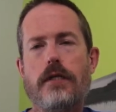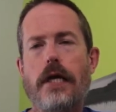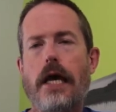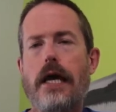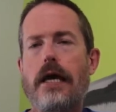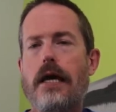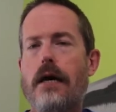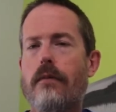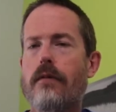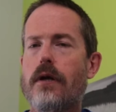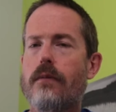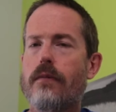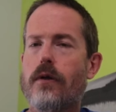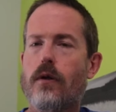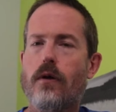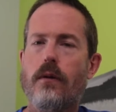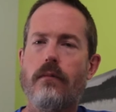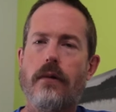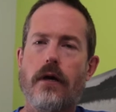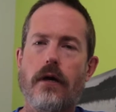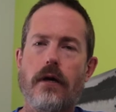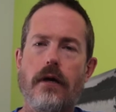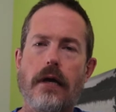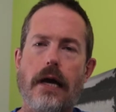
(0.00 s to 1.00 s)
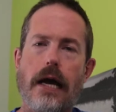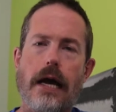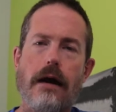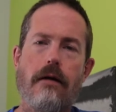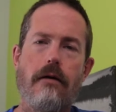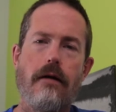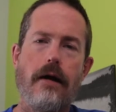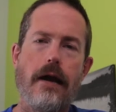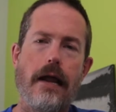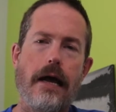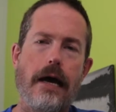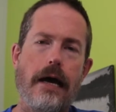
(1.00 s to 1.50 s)
Hey, I'm going to be doing my
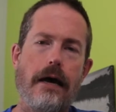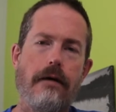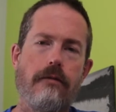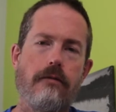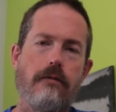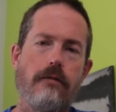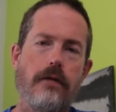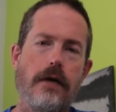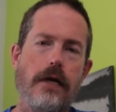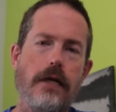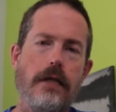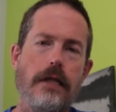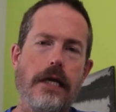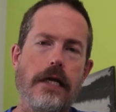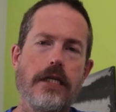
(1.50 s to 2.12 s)
hour and a half run.